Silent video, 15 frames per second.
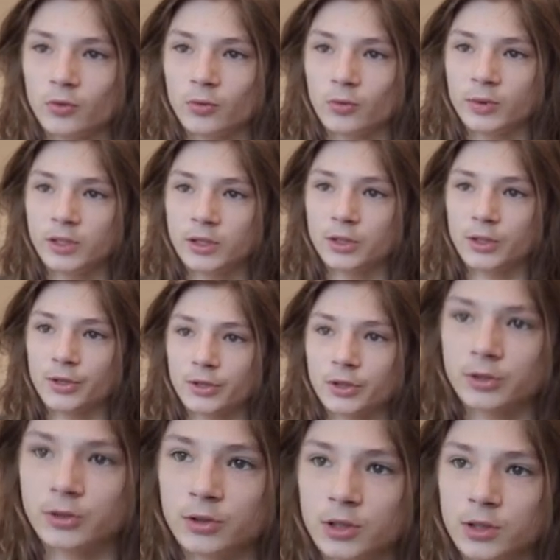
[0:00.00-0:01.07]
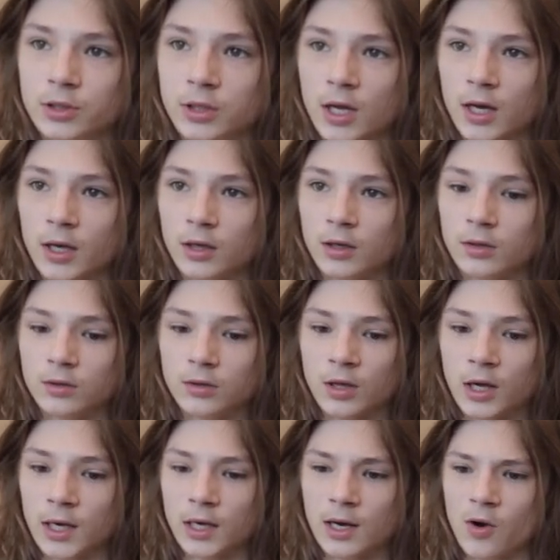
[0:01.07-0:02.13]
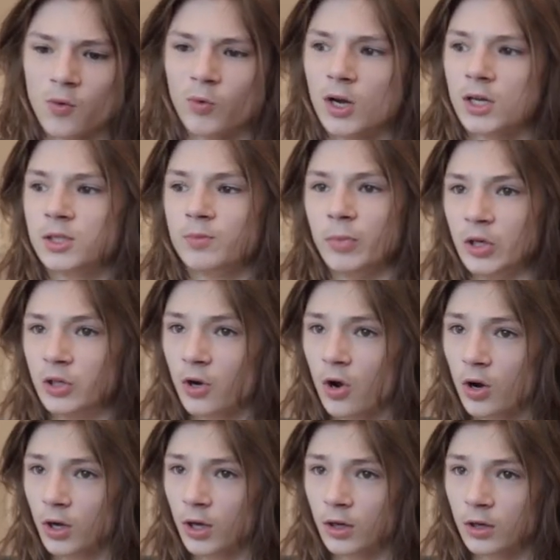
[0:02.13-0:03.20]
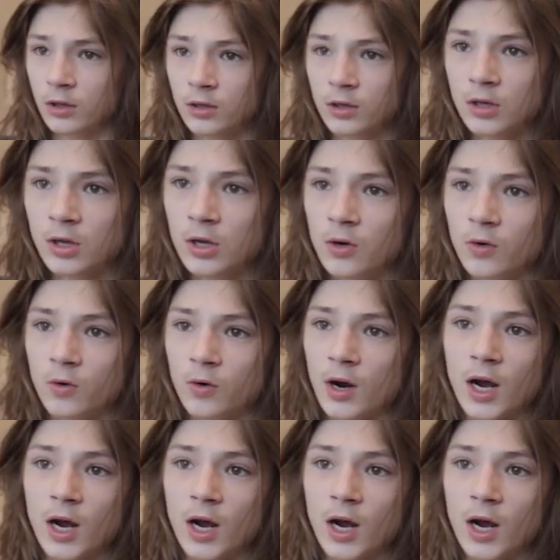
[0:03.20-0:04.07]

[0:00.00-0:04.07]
doing research and just like like how Russ be talking, yeah. or